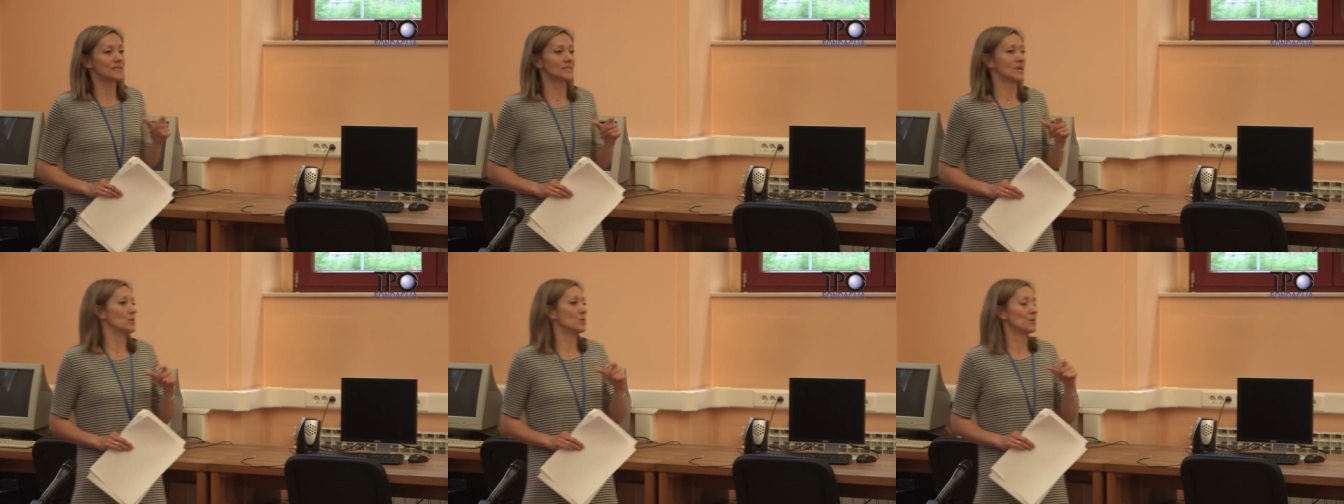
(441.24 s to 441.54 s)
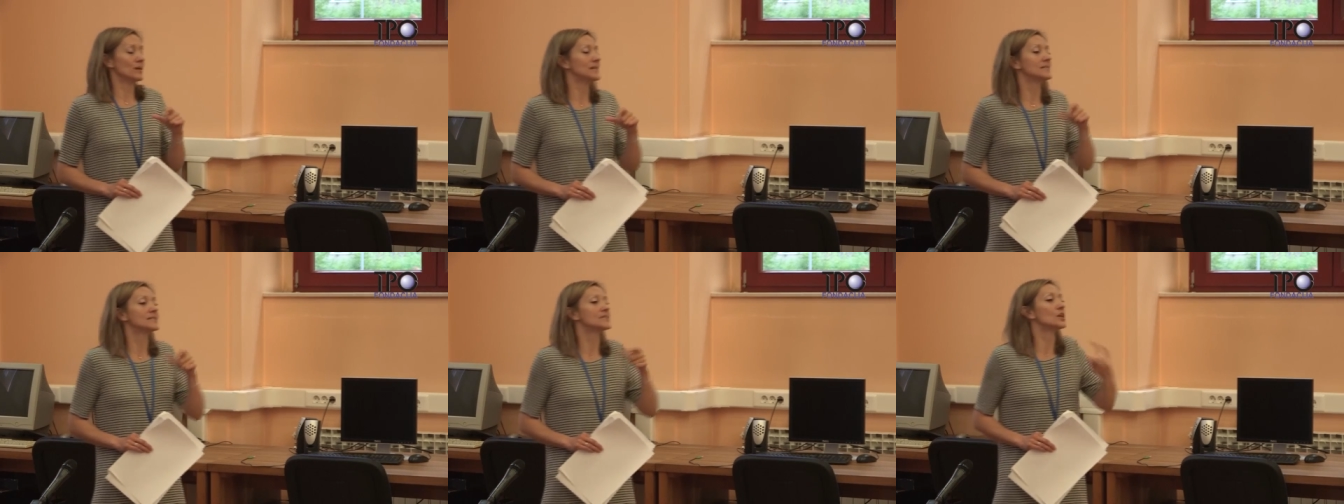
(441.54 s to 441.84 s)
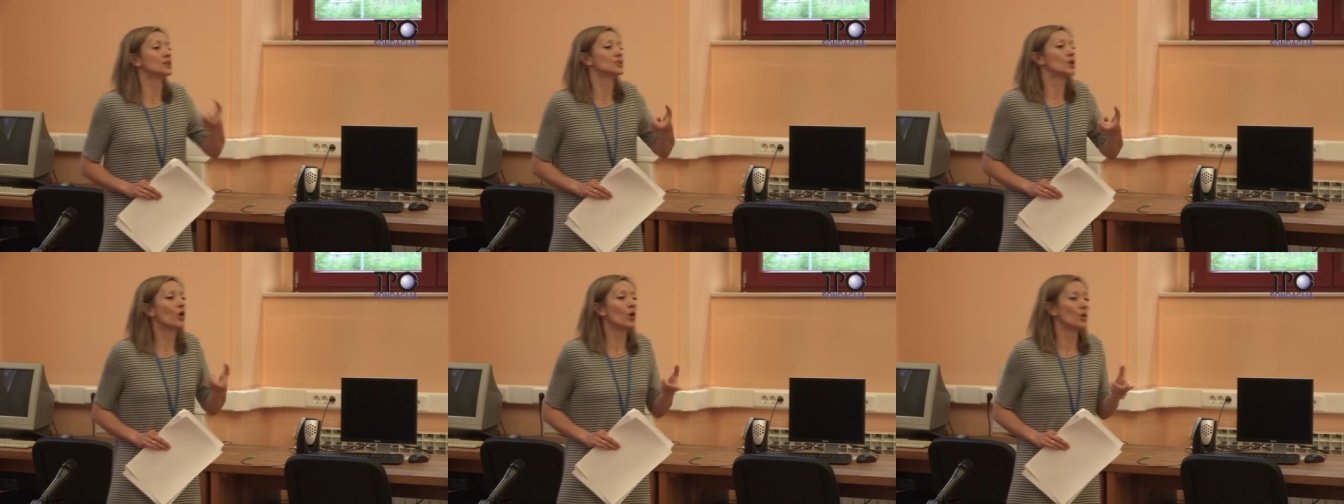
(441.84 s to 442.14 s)
So
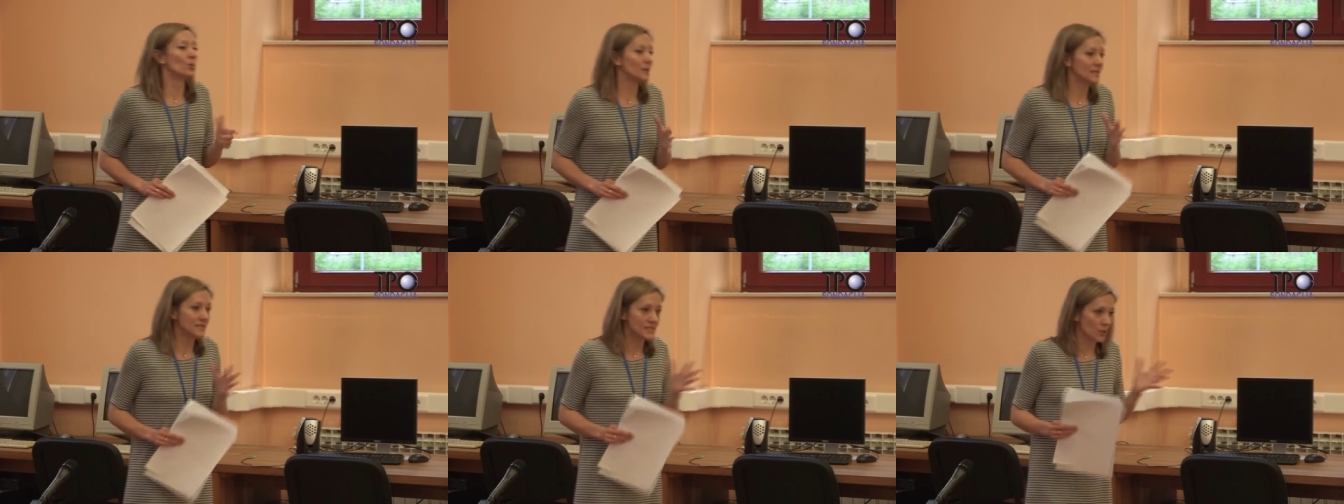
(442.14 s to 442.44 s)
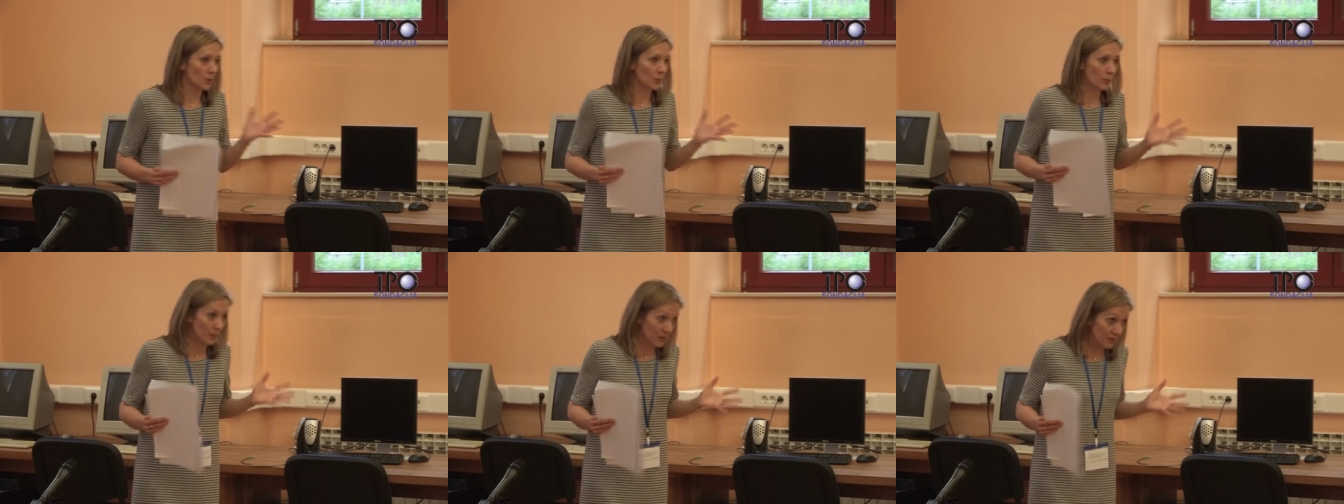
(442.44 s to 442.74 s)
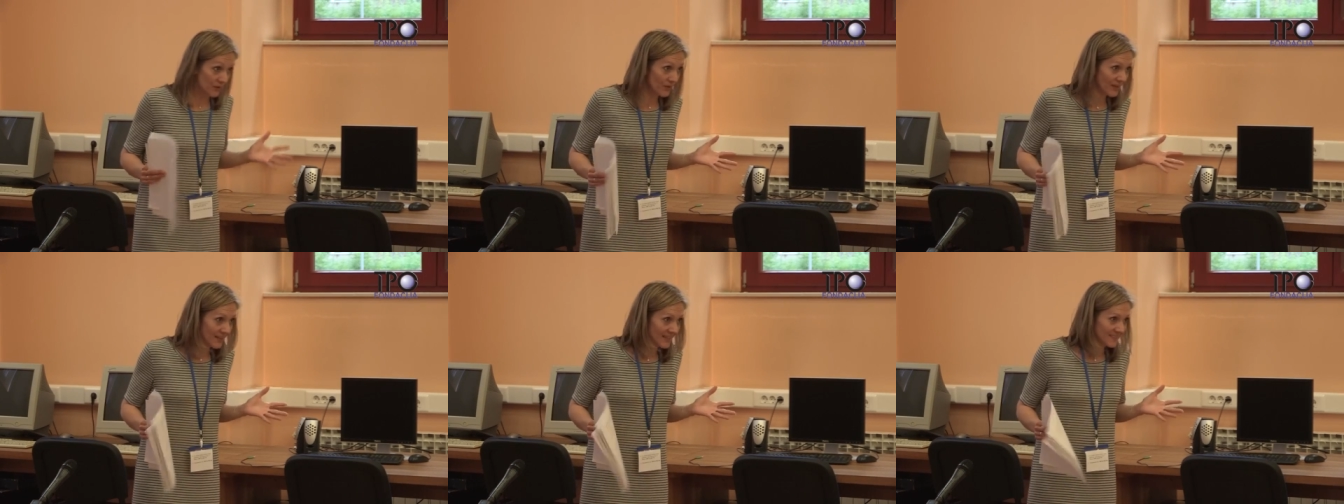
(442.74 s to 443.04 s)
it's not always so
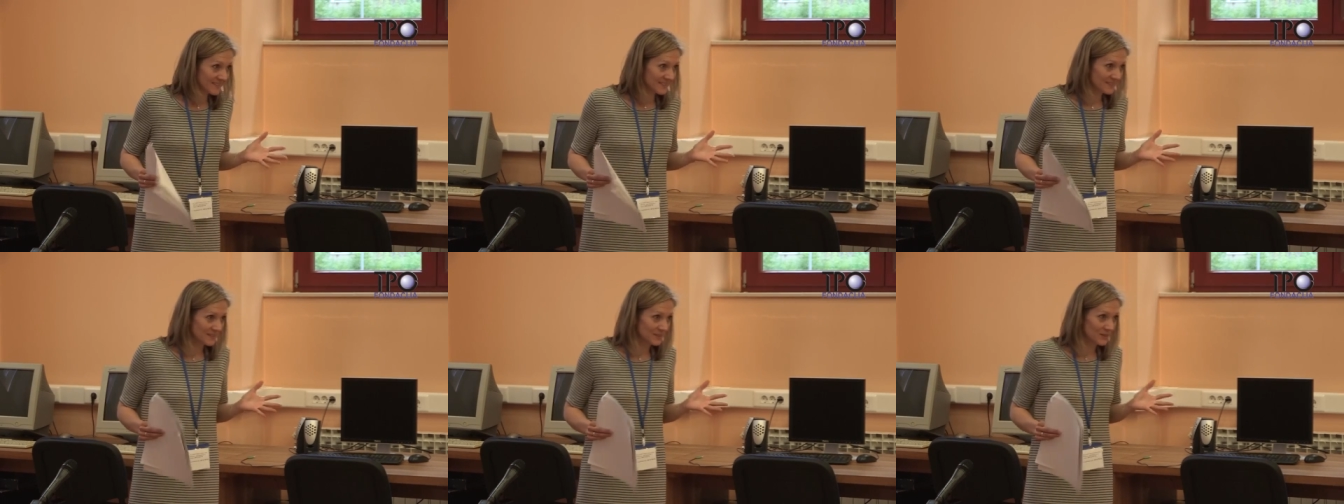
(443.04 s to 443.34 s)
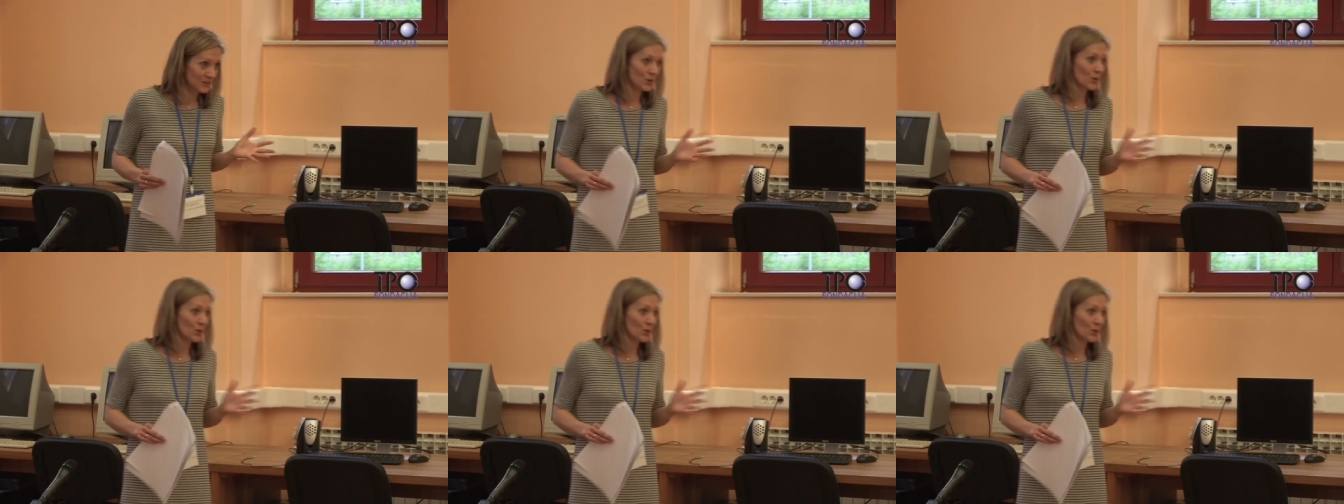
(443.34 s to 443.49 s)
perfect.